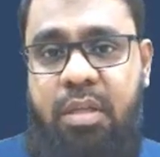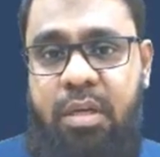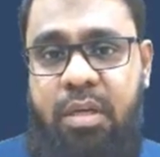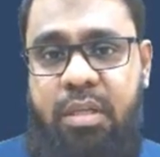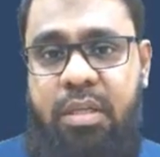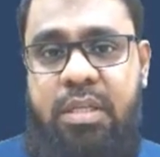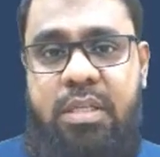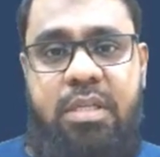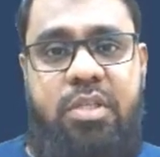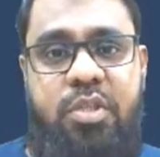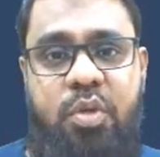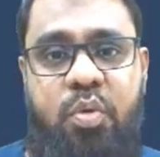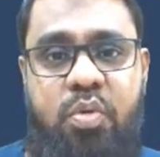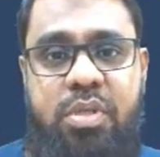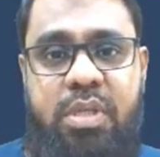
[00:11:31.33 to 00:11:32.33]
this is
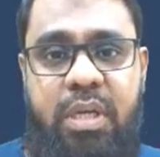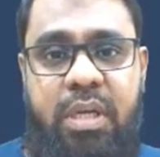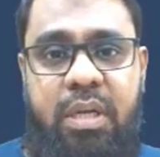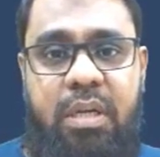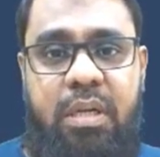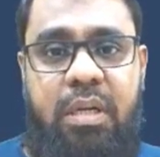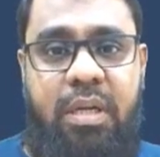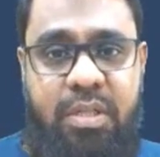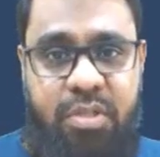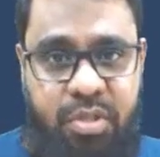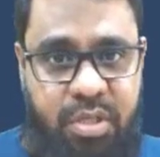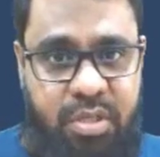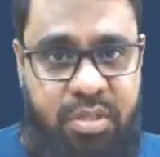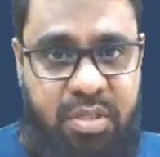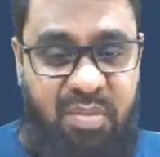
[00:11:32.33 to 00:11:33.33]
used in
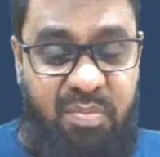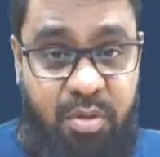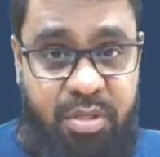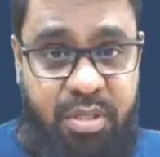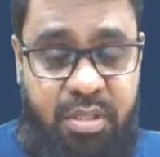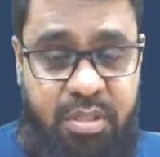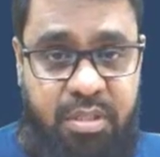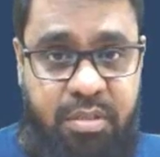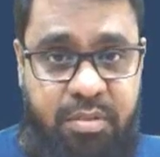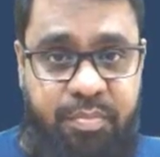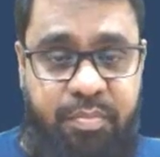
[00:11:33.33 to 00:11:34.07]
residential projects,